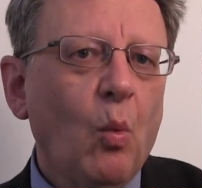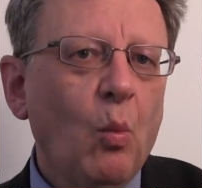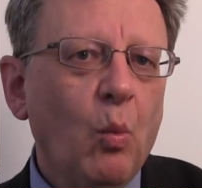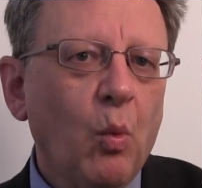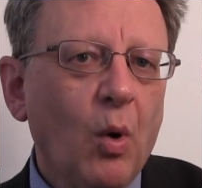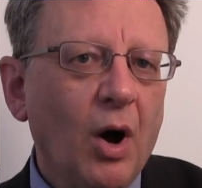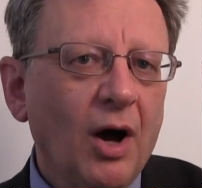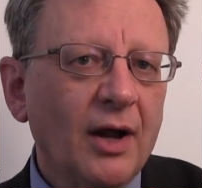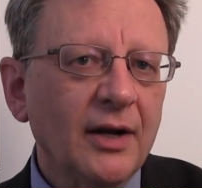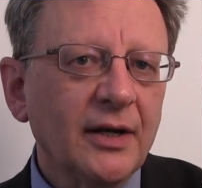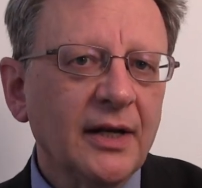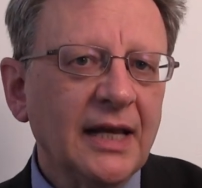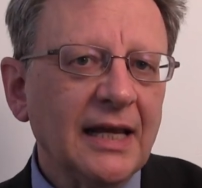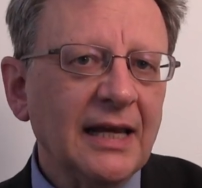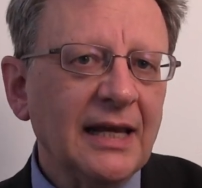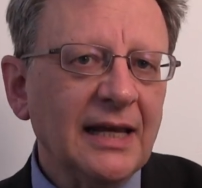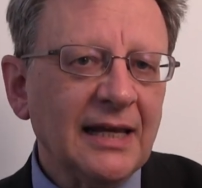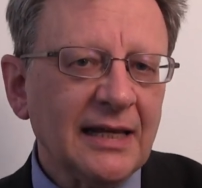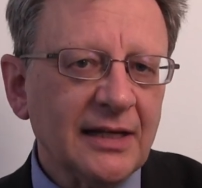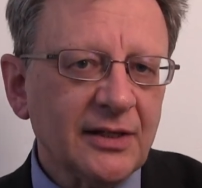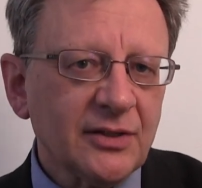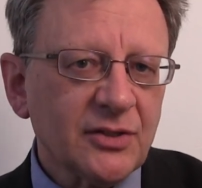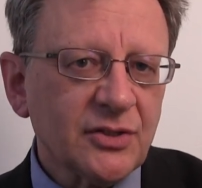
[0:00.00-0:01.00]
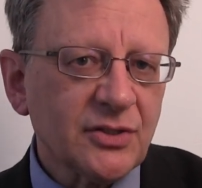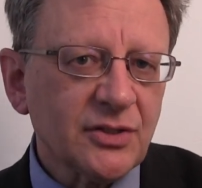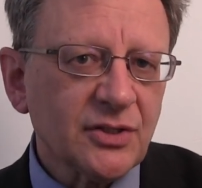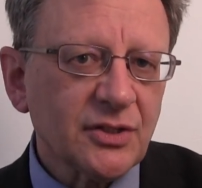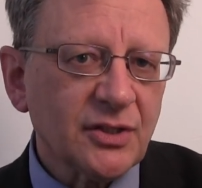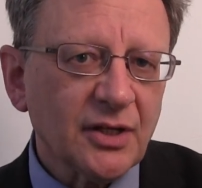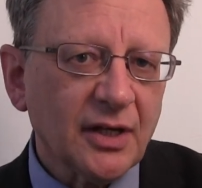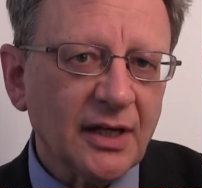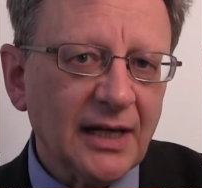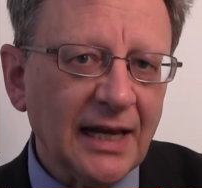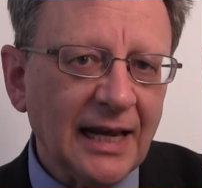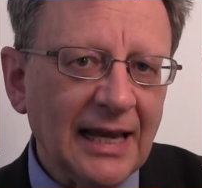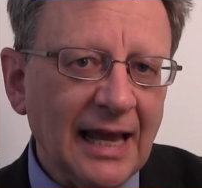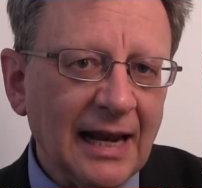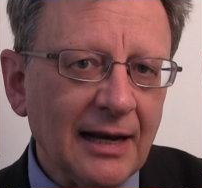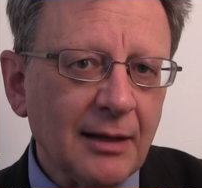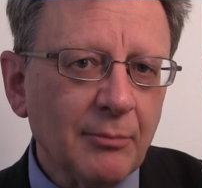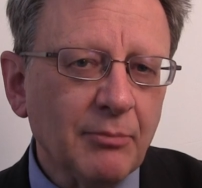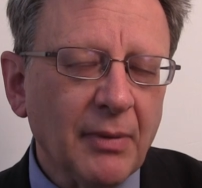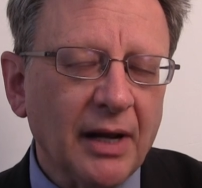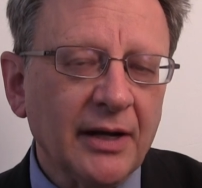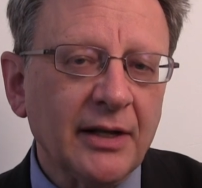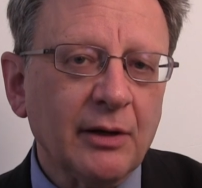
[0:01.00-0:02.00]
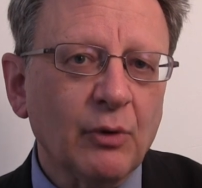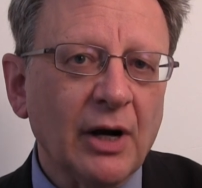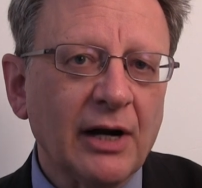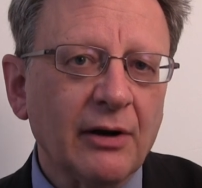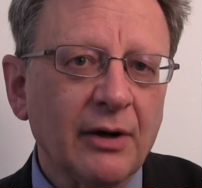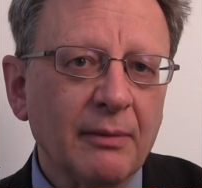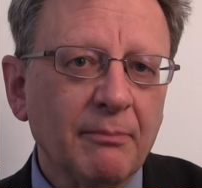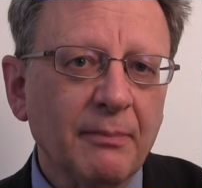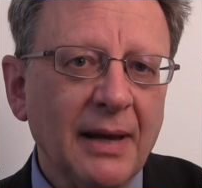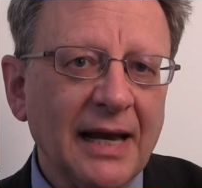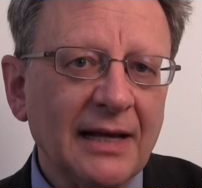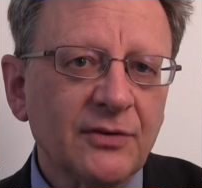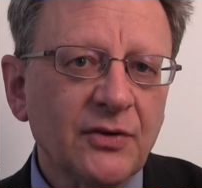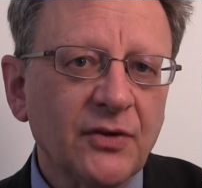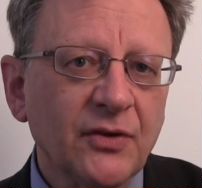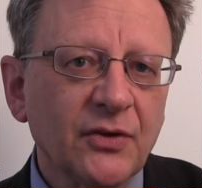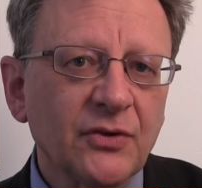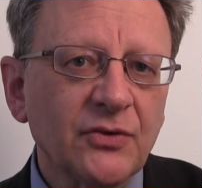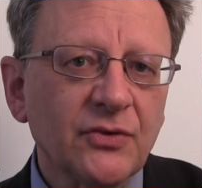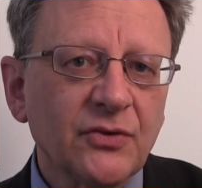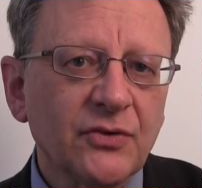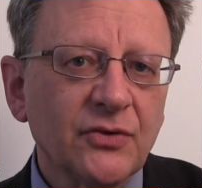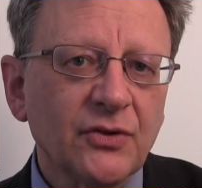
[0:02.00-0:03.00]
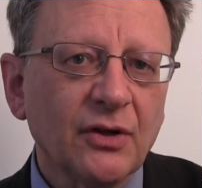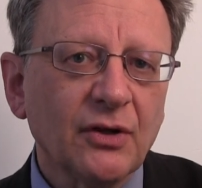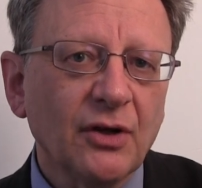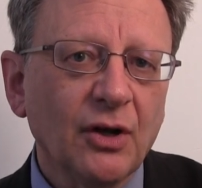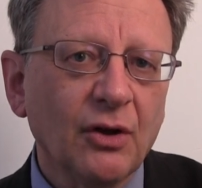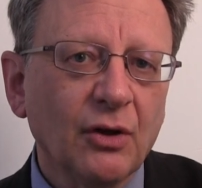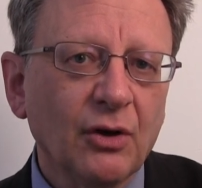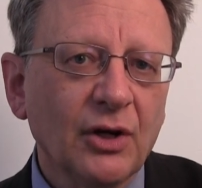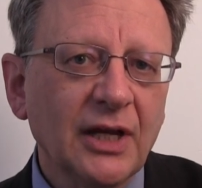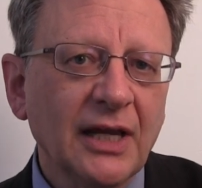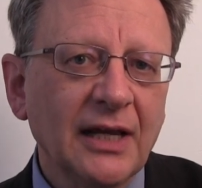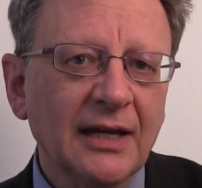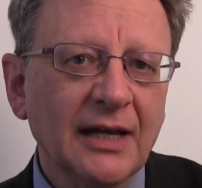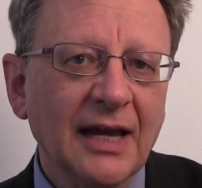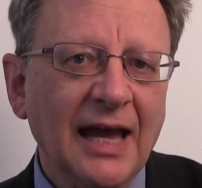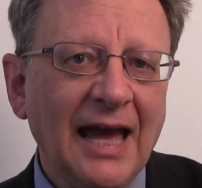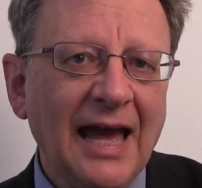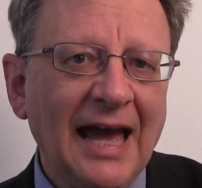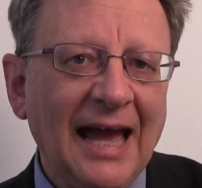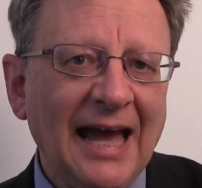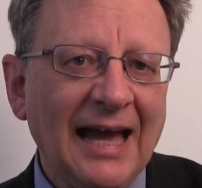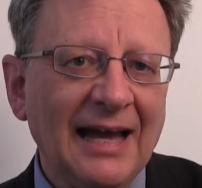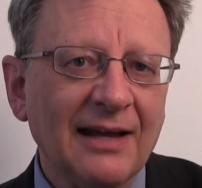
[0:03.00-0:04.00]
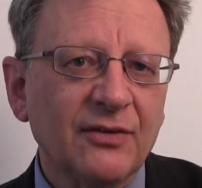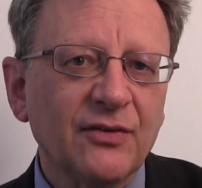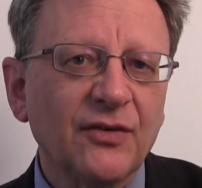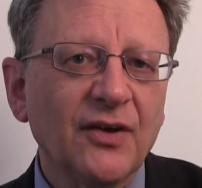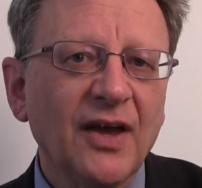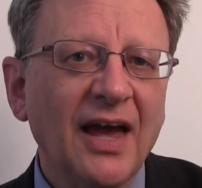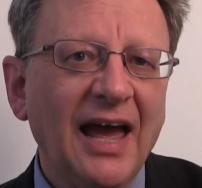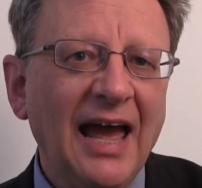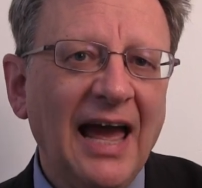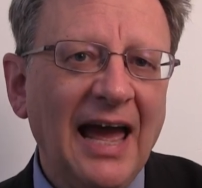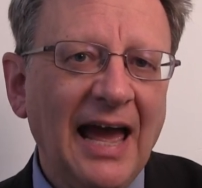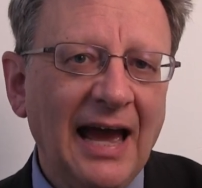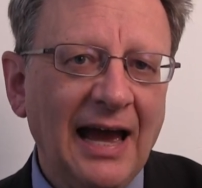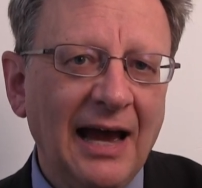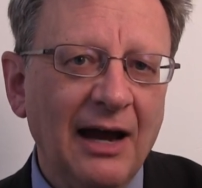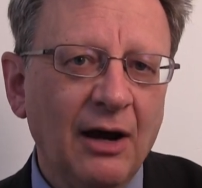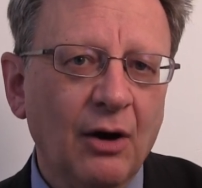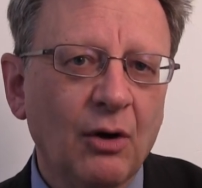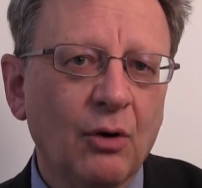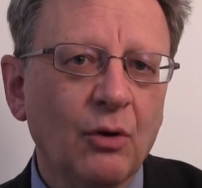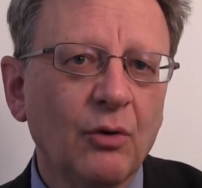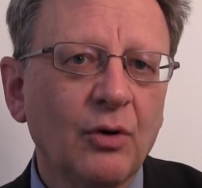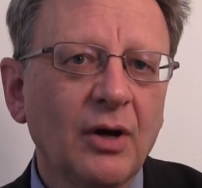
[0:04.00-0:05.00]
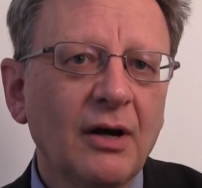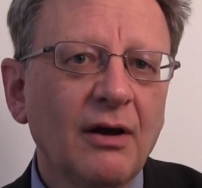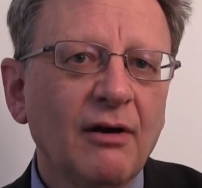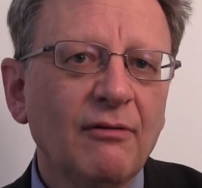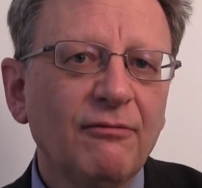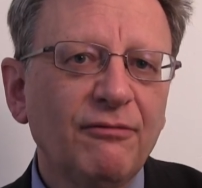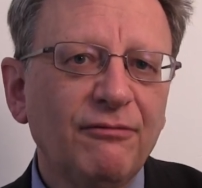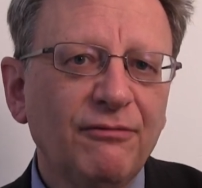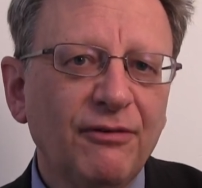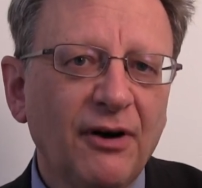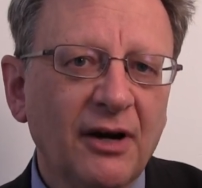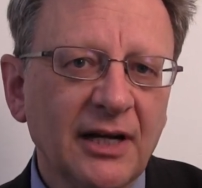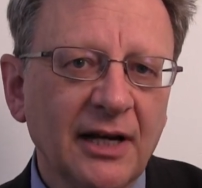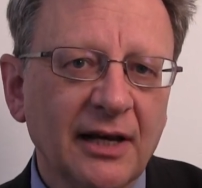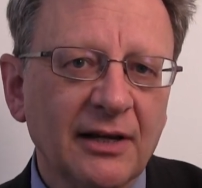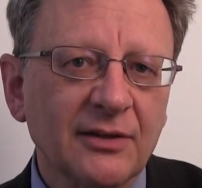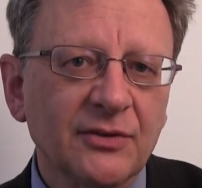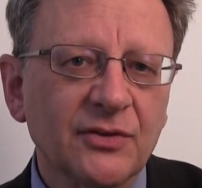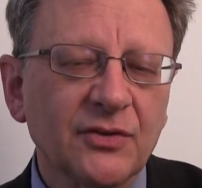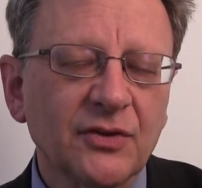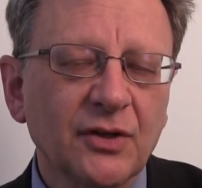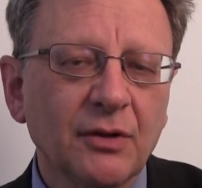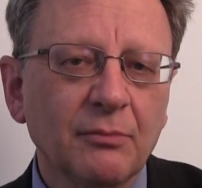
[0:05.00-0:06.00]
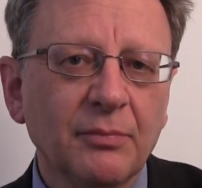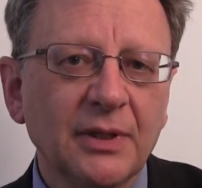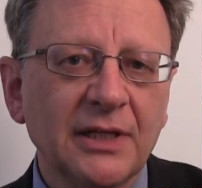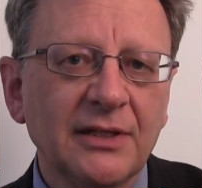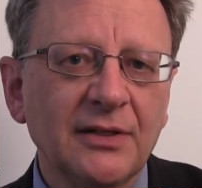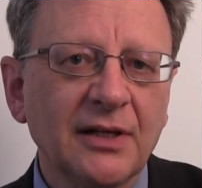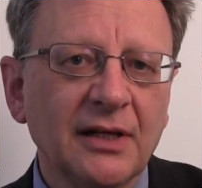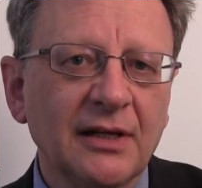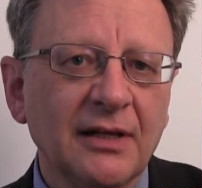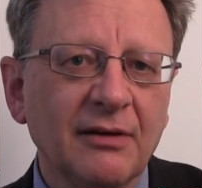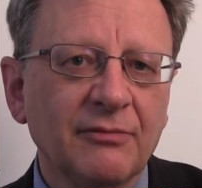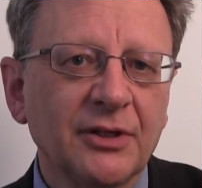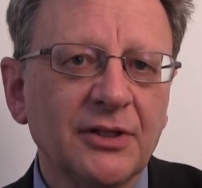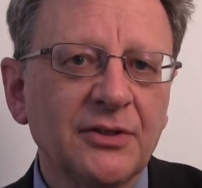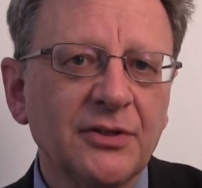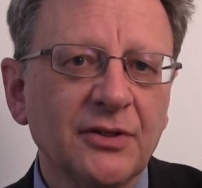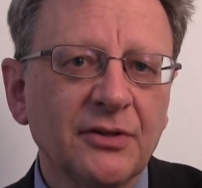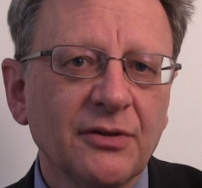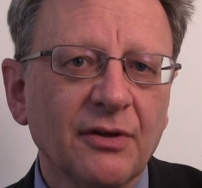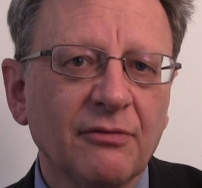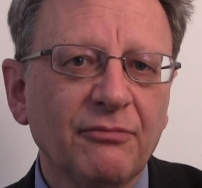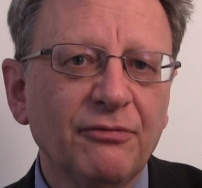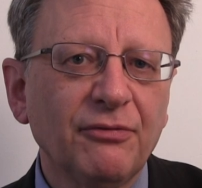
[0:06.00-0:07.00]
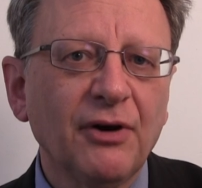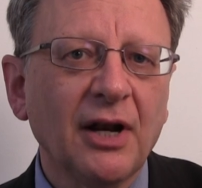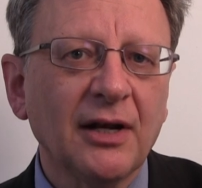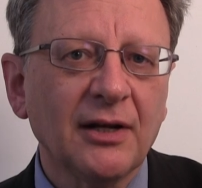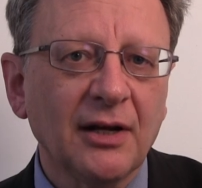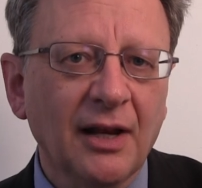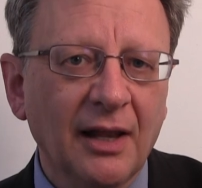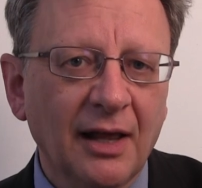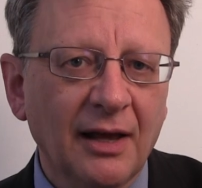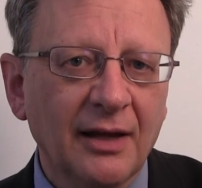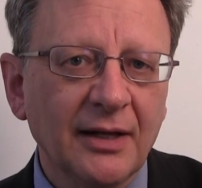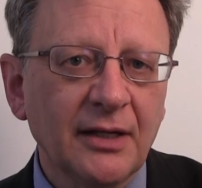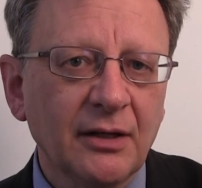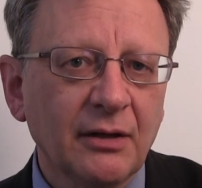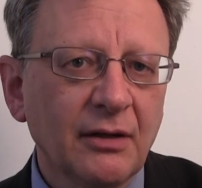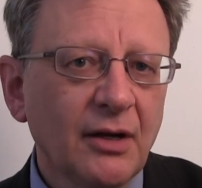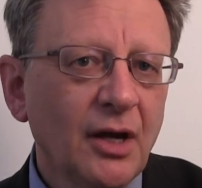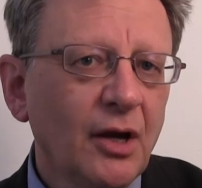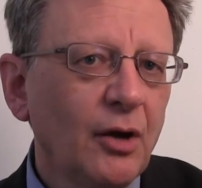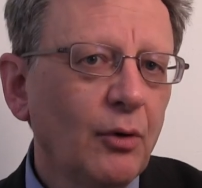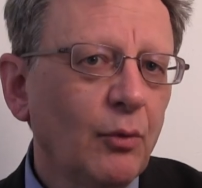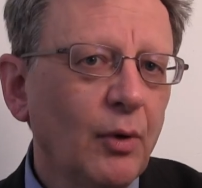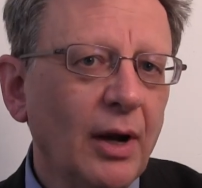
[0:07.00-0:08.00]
One is getting money where it matters, looking at how finance can be delivered to the front line,